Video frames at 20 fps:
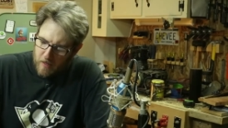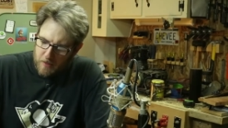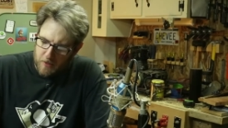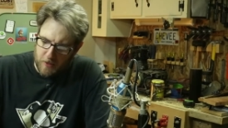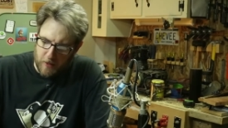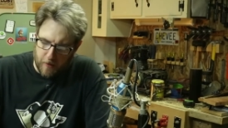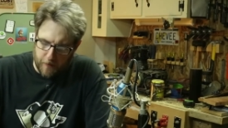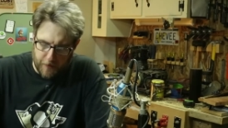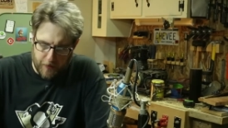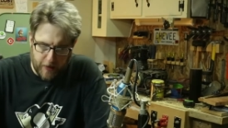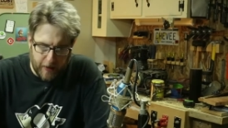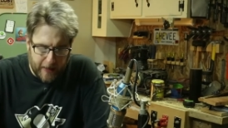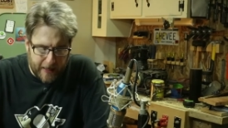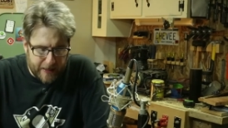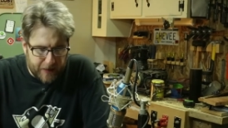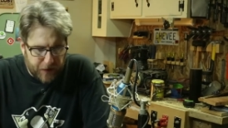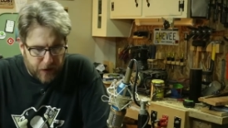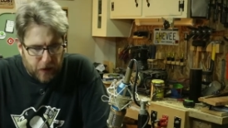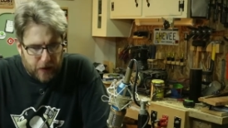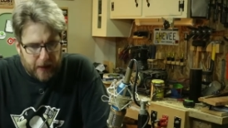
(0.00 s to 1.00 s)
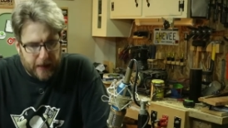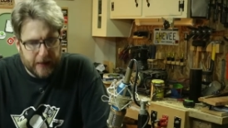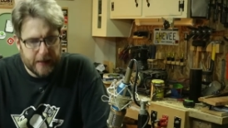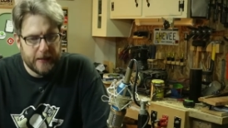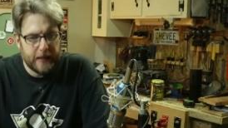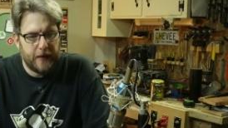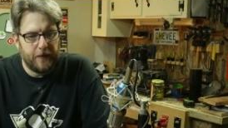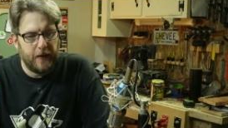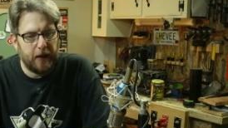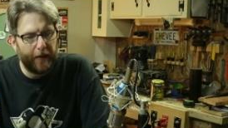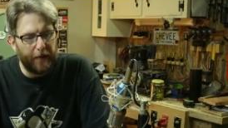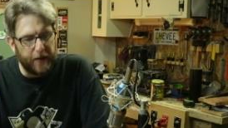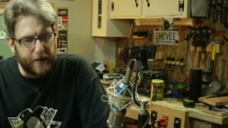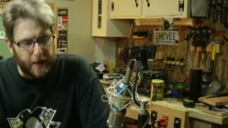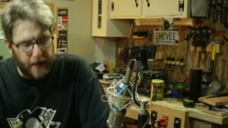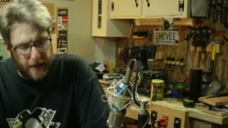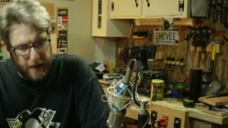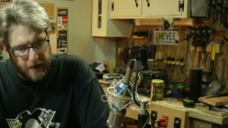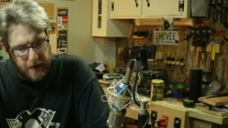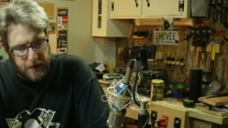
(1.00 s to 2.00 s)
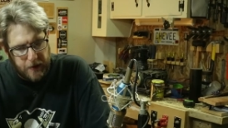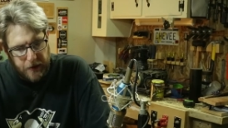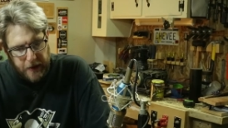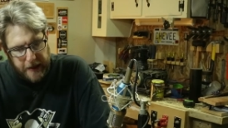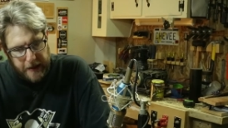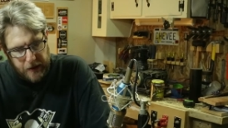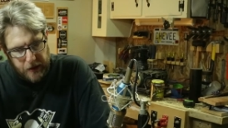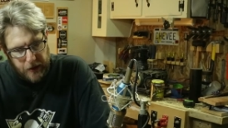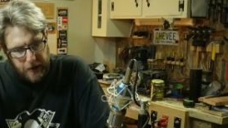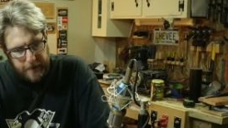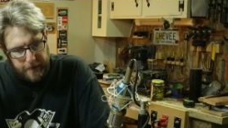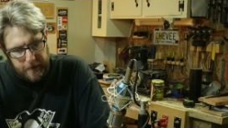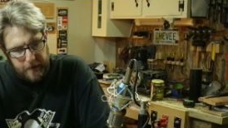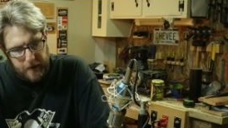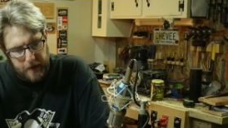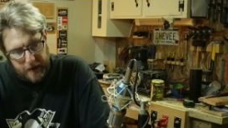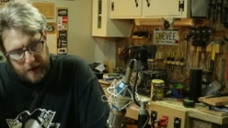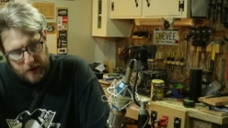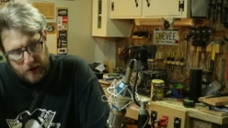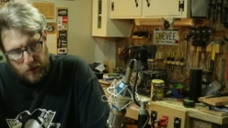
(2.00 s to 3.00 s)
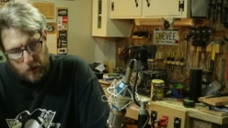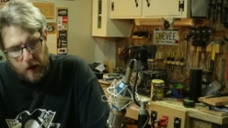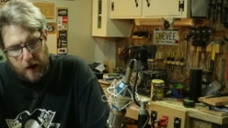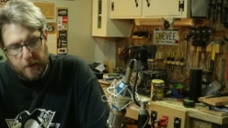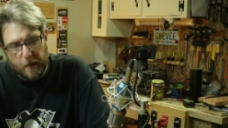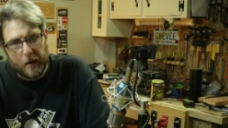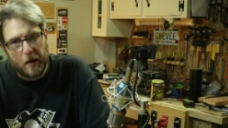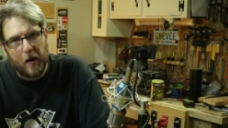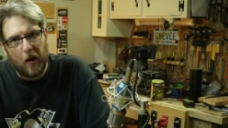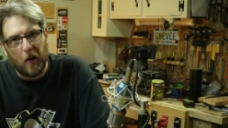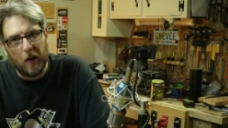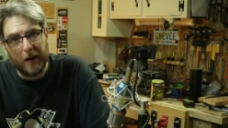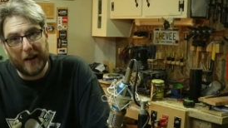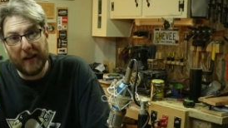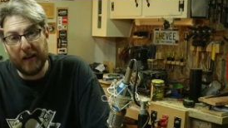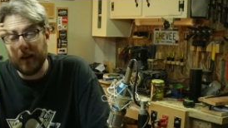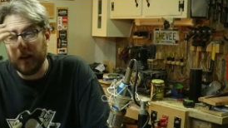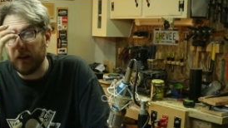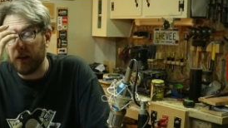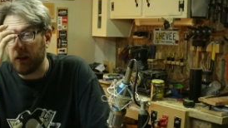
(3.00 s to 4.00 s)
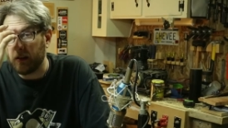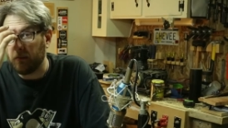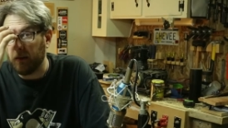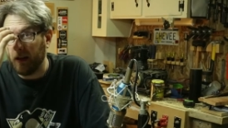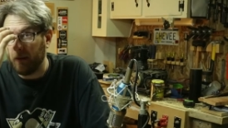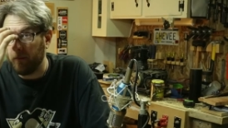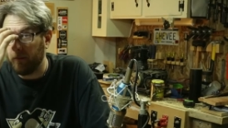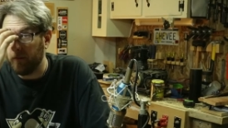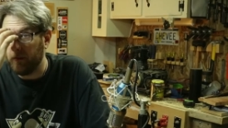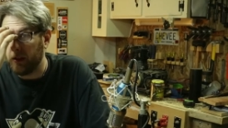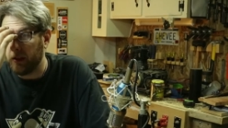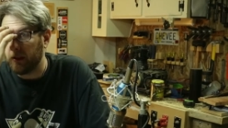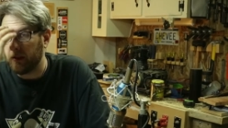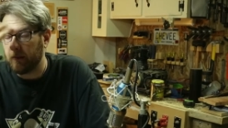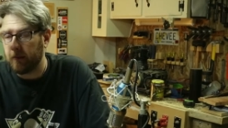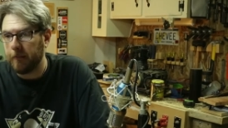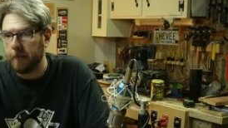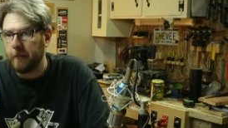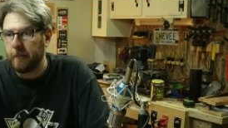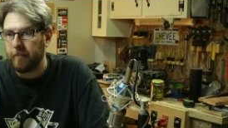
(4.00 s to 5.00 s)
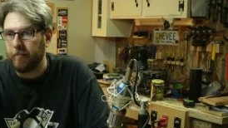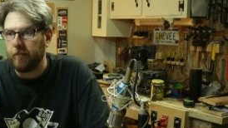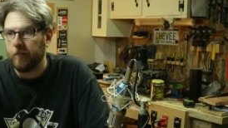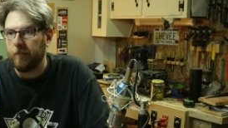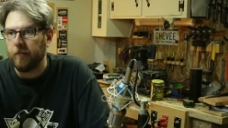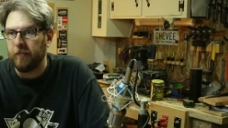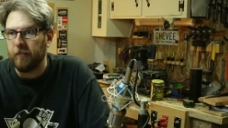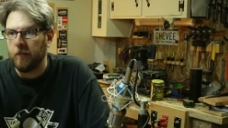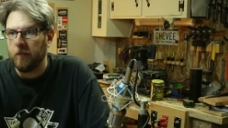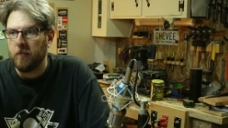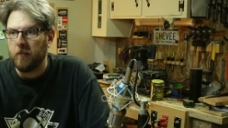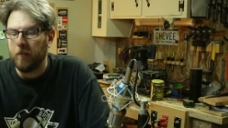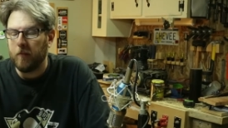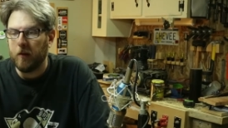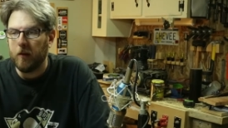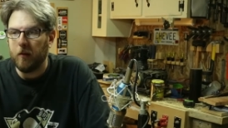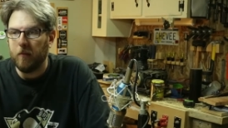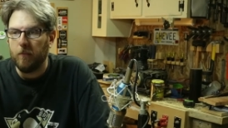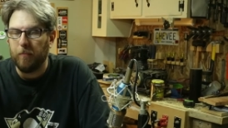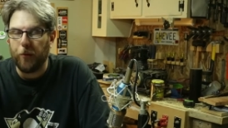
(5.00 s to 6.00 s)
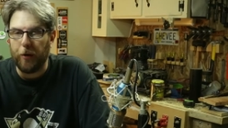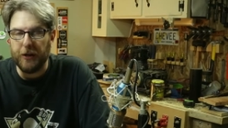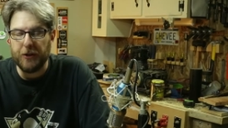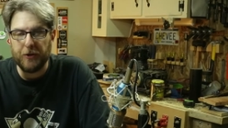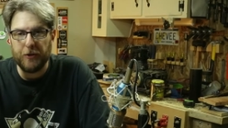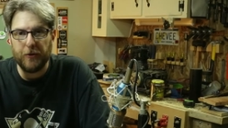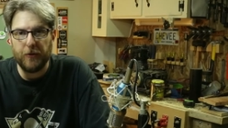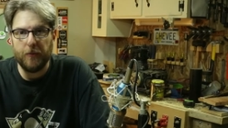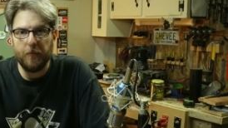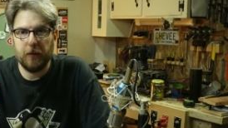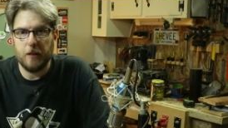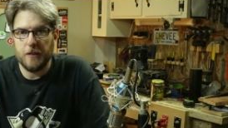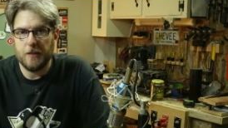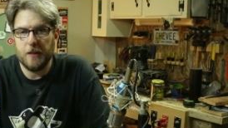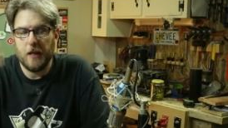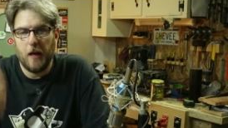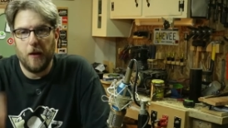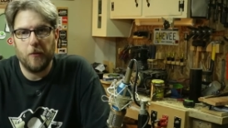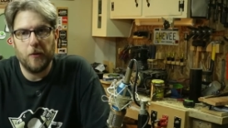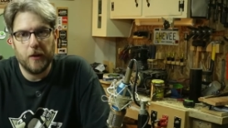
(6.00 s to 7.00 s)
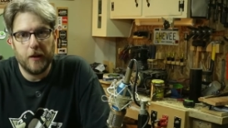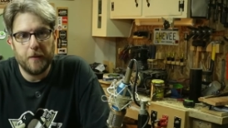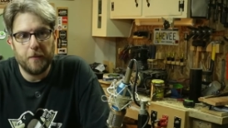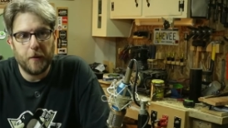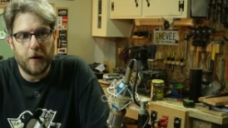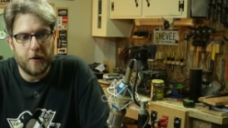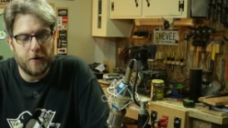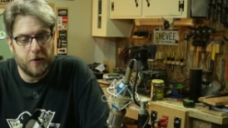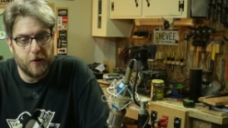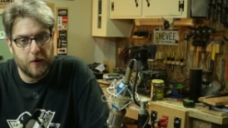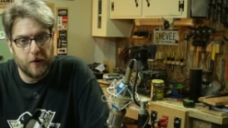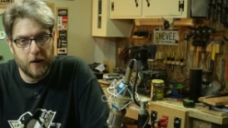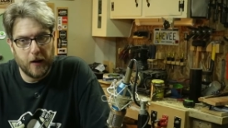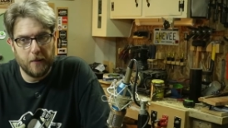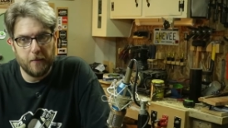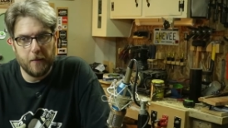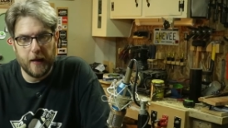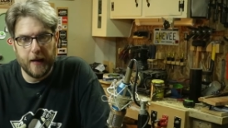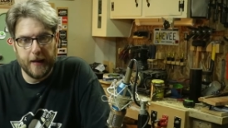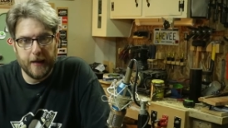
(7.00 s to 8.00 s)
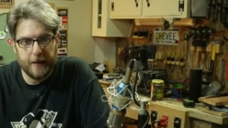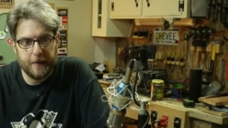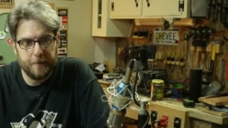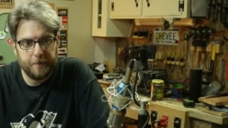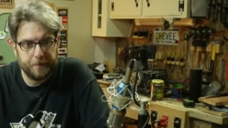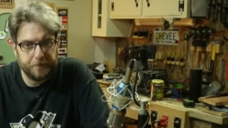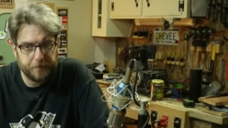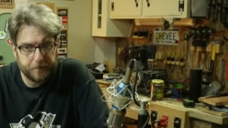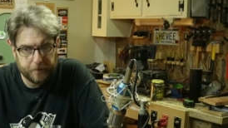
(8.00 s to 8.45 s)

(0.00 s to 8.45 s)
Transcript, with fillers: So for the last few days, I've had this head congestion. This is what I've been calling it. This like just pressure, but it's not really pressure in my head.